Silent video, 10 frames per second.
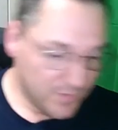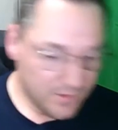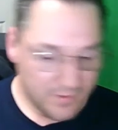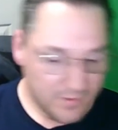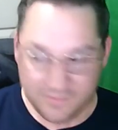
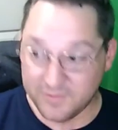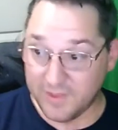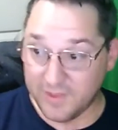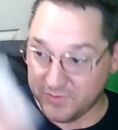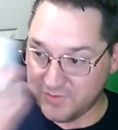So that
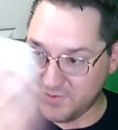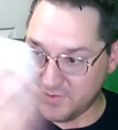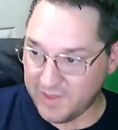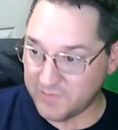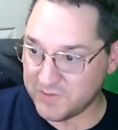was
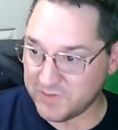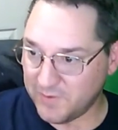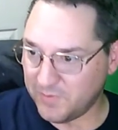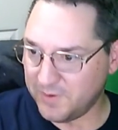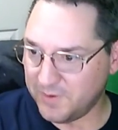a fun
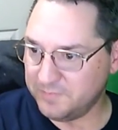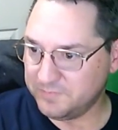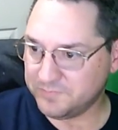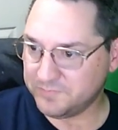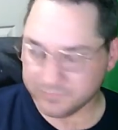one.
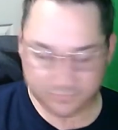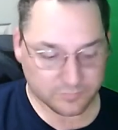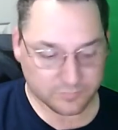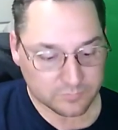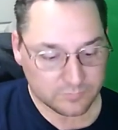
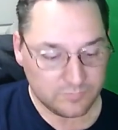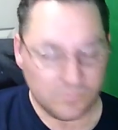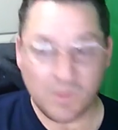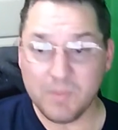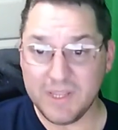
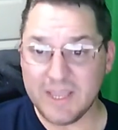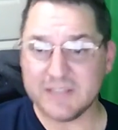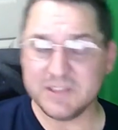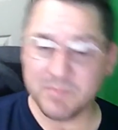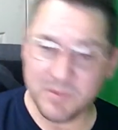But yeah,
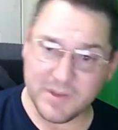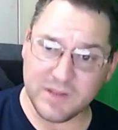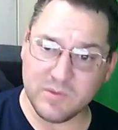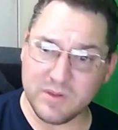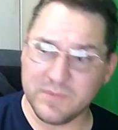supplementing
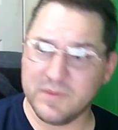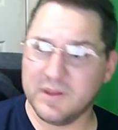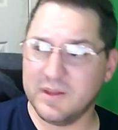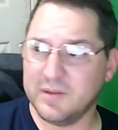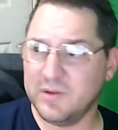with
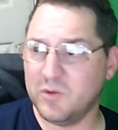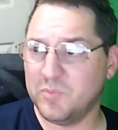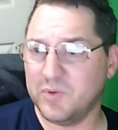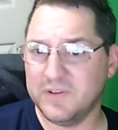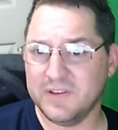you know,
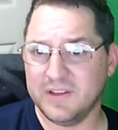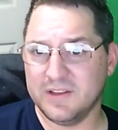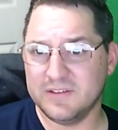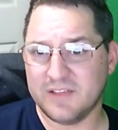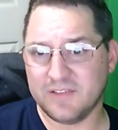printing and
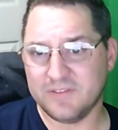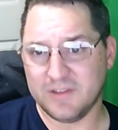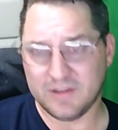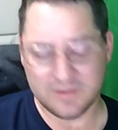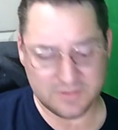
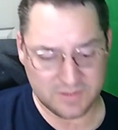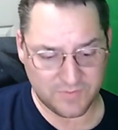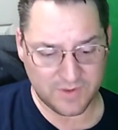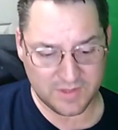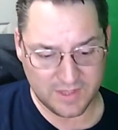testing and stuff
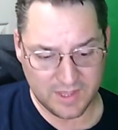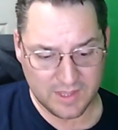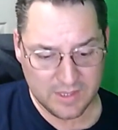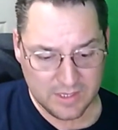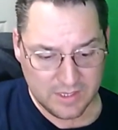like that
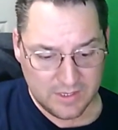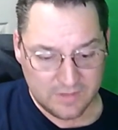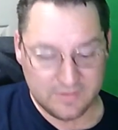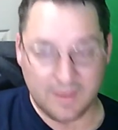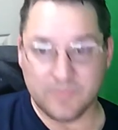is
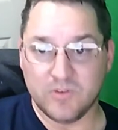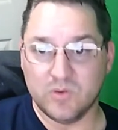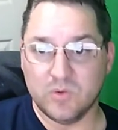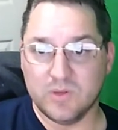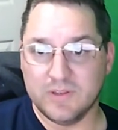
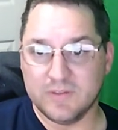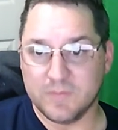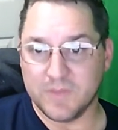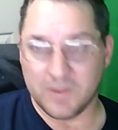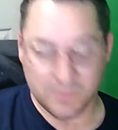absolutely
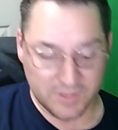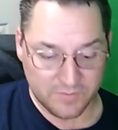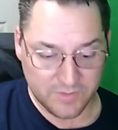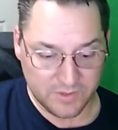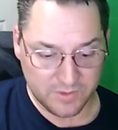something I would love
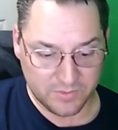to do.